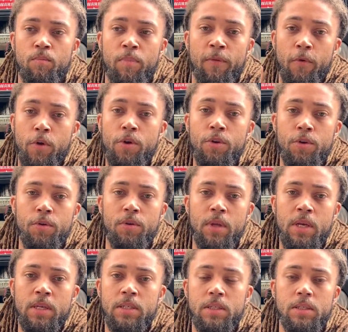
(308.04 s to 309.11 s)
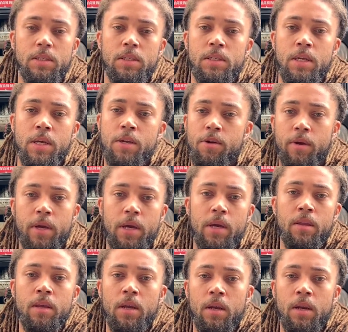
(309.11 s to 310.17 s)
Before you do this, stick your key
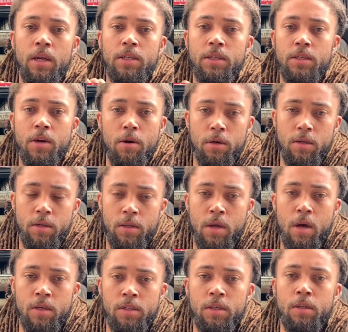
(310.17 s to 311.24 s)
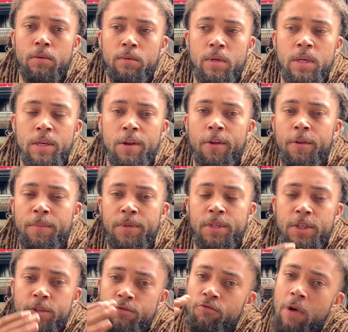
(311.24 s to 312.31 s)
in the ignition, turn it to the auxiliary, the
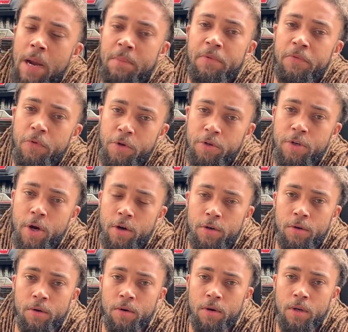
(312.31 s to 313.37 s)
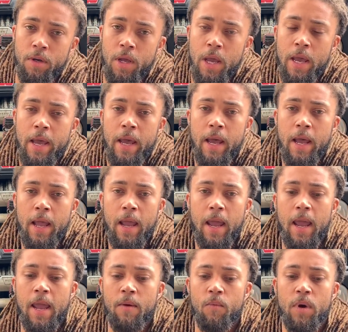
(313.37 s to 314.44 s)
position right before you turn it on.
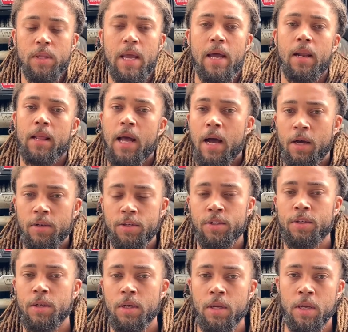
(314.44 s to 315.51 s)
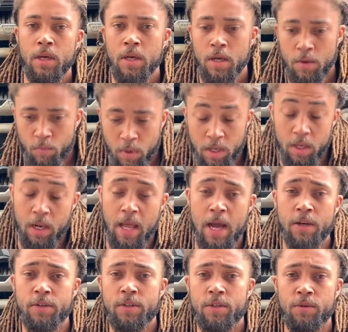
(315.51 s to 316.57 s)
And what it allows
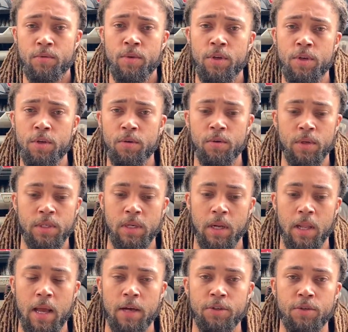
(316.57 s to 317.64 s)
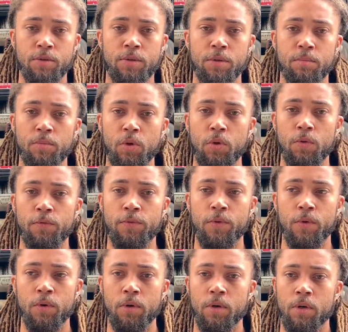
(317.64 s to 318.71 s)
you to do is it allows you to move
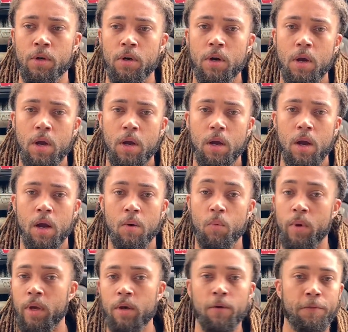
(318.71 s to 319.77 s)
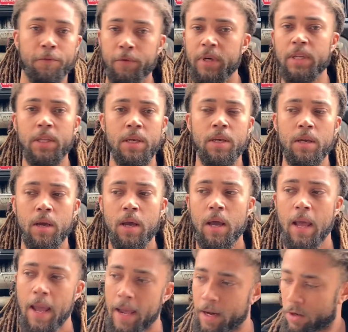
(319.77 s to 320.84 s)
your wheel freely.
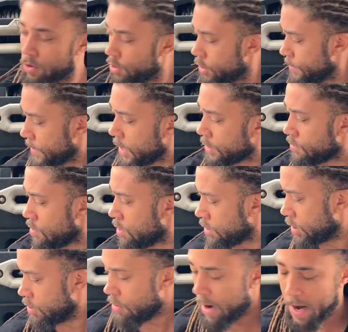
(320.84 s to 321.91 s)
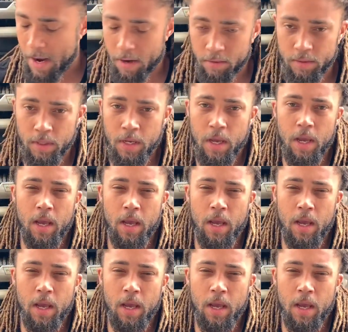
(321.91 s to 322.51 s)
And of course, because we're on the ground